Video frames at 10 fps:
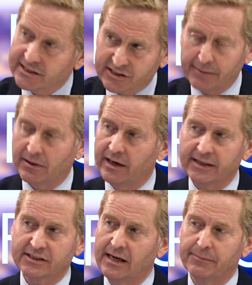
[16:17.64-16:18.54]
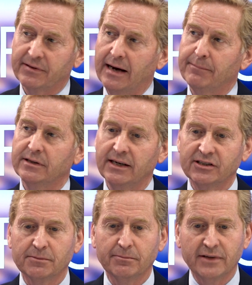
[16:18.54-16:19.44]
accept that, but there's
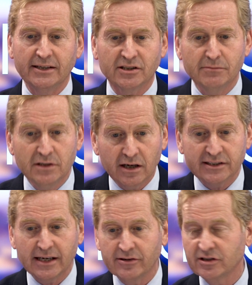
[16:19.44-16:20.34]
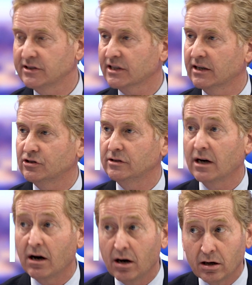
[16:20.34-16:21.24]
some nice areas of this country
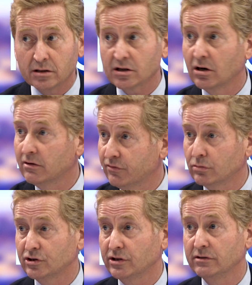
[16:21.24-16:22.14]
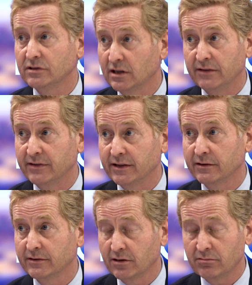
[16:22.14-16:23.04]
that aren't a fortune to live in.
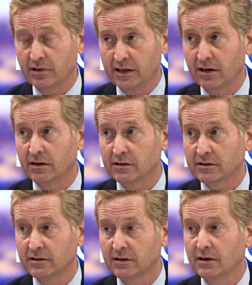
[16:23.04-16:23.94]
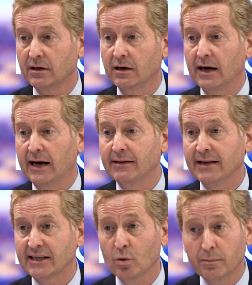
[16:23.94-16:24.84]
They really aren't, and
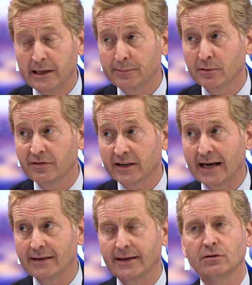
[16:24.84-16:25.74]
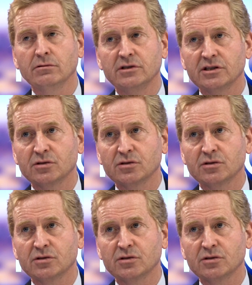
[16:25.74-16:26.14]
that's what people forget. They all